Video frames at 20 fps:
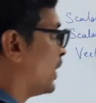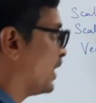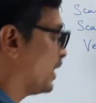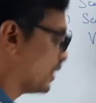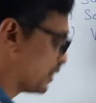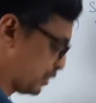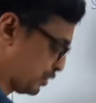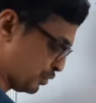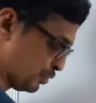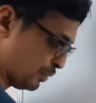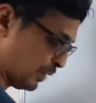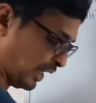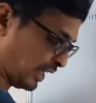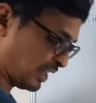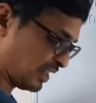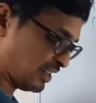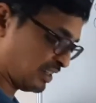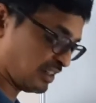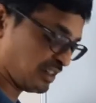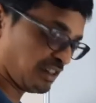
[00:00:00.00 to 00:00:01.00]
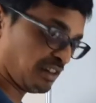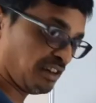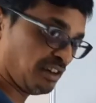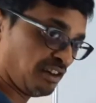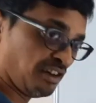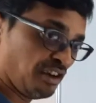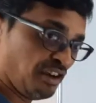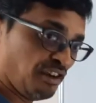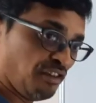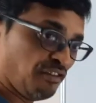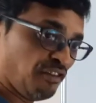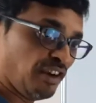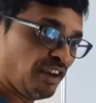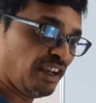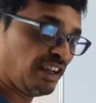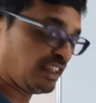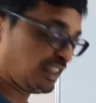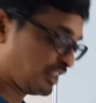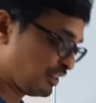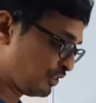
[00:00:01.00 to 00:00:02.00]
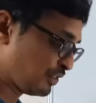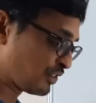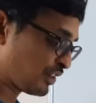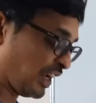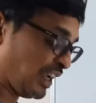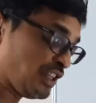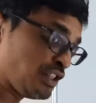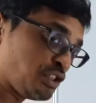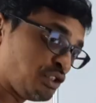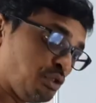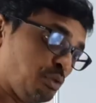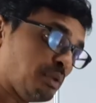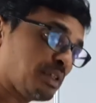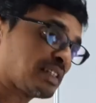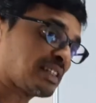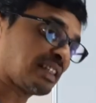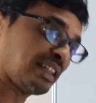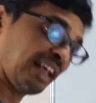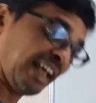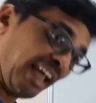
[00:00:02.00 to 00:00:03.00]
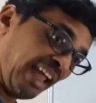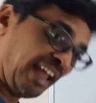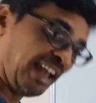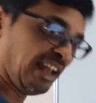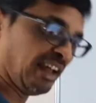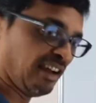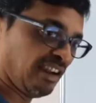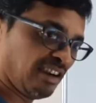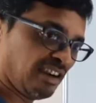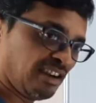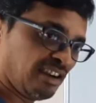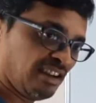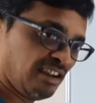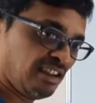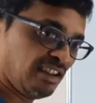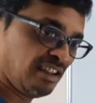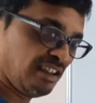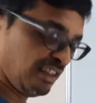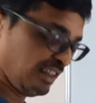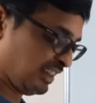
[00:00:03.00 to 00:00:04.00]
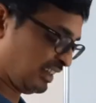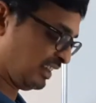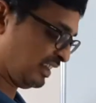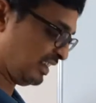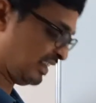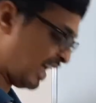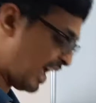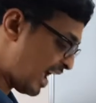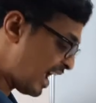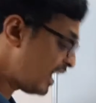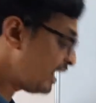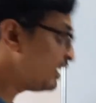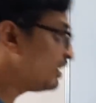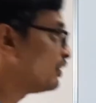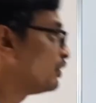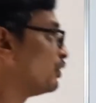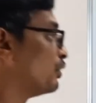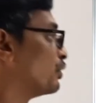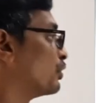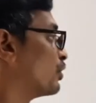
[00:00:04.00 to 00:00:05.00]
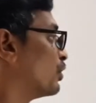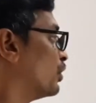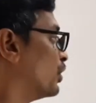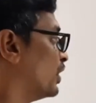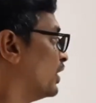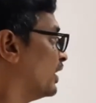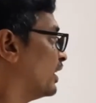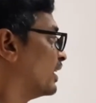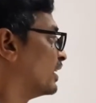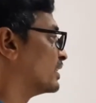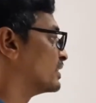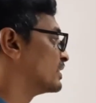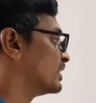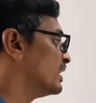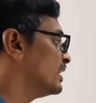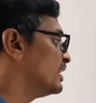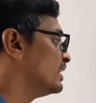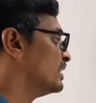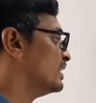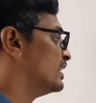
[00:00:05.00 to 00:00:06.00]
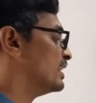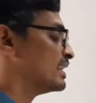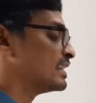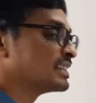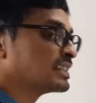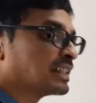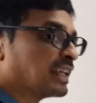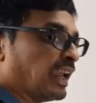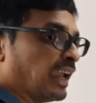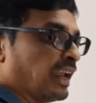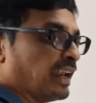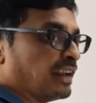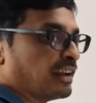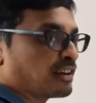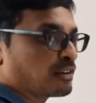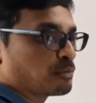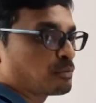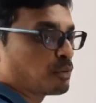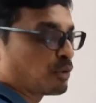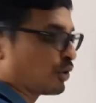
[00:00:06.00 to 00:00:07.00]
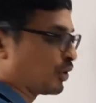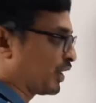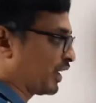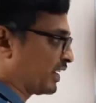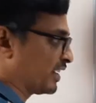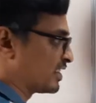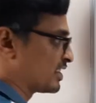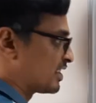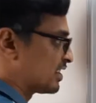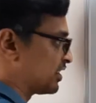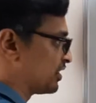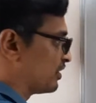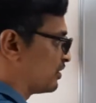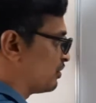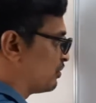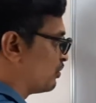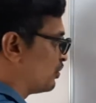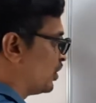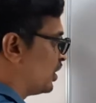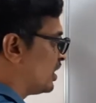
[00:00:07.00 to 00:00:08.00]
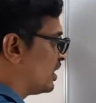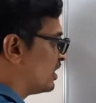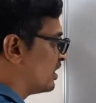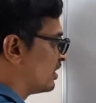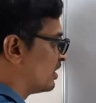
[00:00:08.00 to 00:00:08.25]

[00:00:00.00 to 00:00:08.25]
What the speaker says: a two vector, when it gives rise to a scalar, that you call it as a scalar product. What?